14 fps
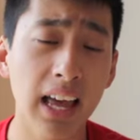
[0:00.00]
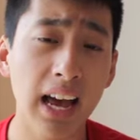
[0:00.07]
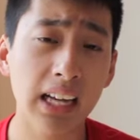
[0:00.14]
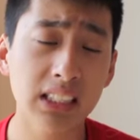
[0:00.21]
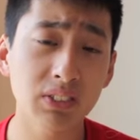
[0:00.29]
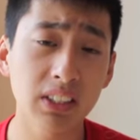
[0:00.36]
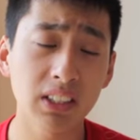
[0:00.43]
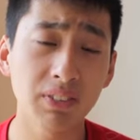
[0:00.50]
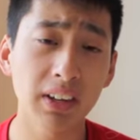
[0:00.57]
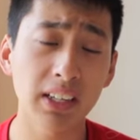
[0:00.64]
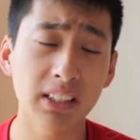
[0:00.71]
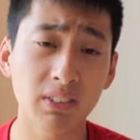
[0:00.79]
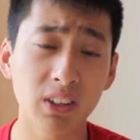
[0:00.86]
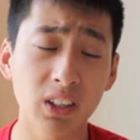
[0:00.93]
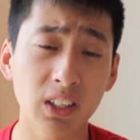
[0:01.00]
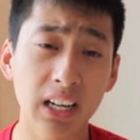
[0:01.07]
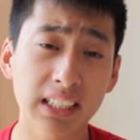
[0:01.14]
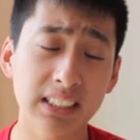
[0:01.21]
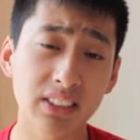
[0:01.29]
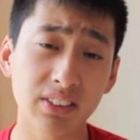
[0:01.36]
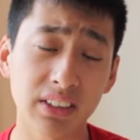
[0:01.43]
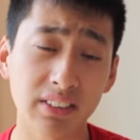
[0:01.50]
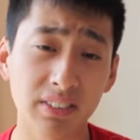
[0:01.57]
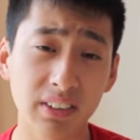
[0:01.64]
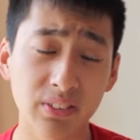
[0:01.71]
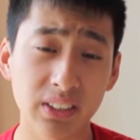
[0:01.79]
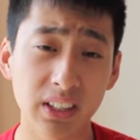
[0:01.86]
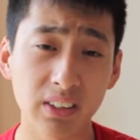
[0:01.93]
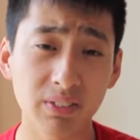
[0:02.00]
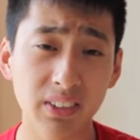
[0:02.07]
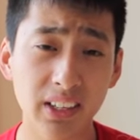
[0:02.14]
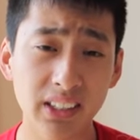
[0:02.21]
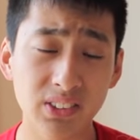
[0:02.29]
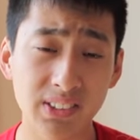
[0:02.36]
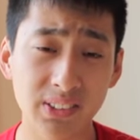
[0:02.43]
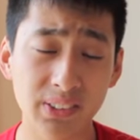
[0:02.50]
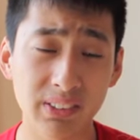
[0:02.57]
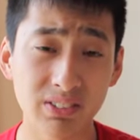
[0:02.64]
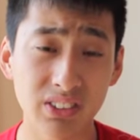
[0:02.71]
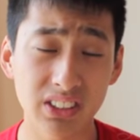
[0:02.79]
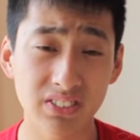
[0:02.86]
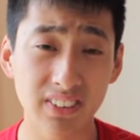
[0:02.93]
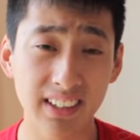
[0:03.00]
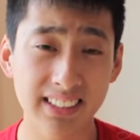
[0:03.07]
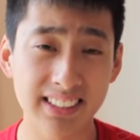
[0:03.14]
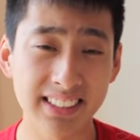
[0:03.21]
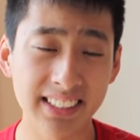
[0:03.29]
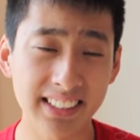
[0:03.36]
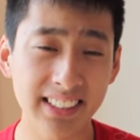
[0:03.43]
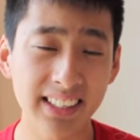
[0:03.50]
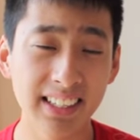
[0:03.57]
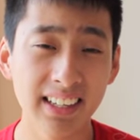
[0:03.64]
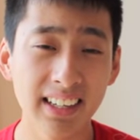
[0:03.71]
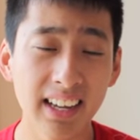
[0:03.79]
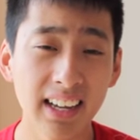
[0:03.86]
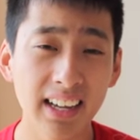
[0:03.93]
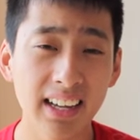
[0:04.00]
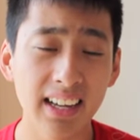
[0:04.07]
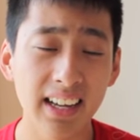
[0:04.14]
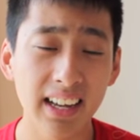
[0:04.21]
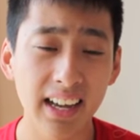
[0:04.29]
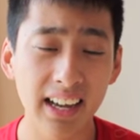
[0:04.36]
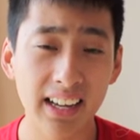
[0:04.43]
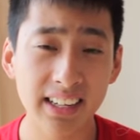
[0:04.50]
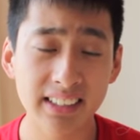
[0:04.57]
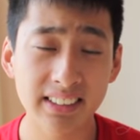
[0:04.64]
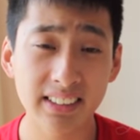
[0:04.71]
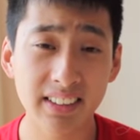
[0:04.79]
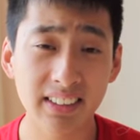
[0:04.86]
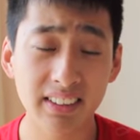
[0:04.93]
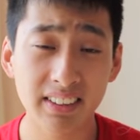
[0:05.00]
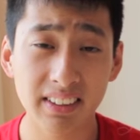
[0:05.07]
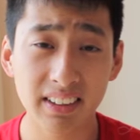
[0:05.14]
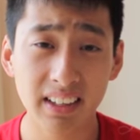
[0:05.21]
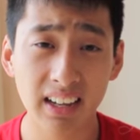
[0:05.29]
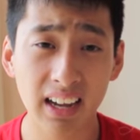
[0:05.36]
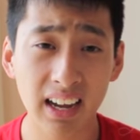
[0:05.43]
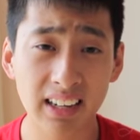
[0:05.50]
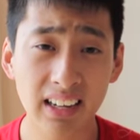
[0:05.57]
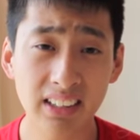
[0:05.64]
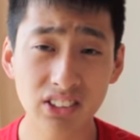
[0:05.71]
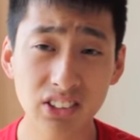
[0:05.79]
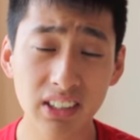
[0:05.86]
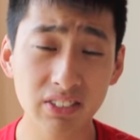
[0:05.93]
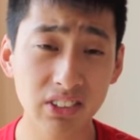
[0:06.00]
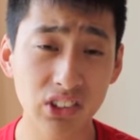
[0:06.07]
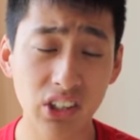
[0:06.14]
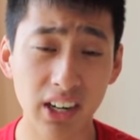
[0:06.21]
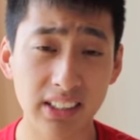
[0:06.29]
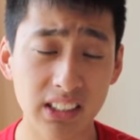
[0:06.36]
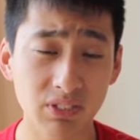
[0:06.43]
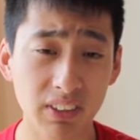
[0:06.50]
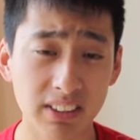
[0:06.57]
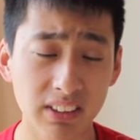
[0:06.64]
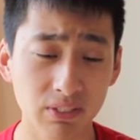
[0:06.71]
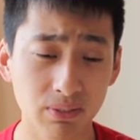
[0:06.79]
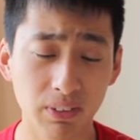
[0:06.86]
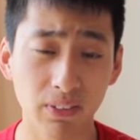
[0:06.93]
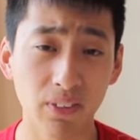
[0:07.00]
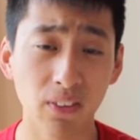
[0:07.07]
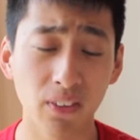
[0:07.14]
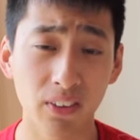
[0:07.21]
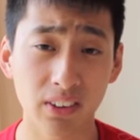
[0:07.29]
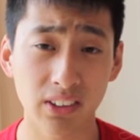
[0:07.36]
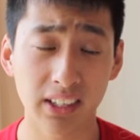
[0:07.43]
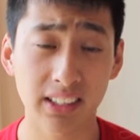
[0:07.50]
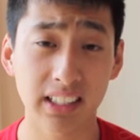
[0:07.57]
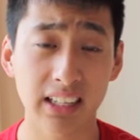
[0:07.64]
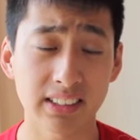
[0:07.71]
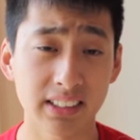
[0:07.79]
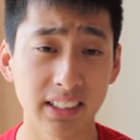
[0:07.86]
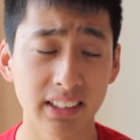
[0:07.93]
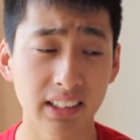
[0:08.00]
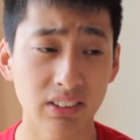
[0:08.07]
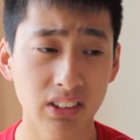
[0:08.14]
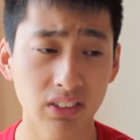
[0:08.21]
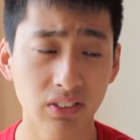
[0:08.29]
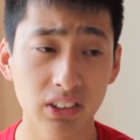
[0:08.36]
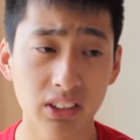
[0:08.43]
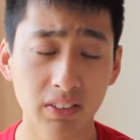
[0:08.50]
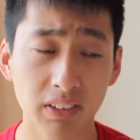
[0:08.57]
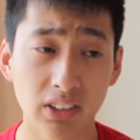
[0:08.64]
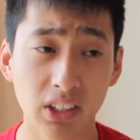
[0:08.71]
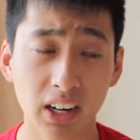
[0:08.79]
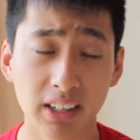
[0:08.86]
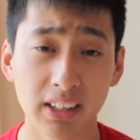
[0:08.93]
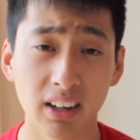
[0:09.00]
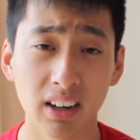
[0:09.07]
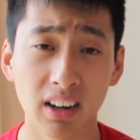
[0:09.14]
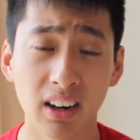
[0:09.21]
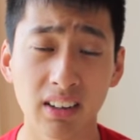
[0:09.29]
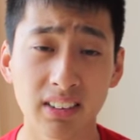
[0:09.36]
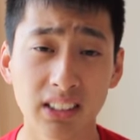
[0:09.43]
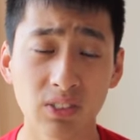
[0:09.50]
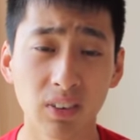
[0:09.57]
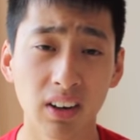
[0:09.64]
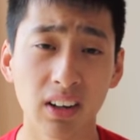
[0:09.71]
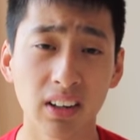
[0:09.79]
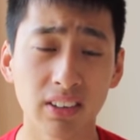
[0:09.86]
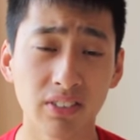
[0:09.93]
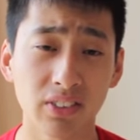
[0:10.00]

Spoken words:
they asked me to bake them classic red velvet cupcakes with cream cheese frosting. And I actually never tried this method before like that day. That was the first time I tried it on the spot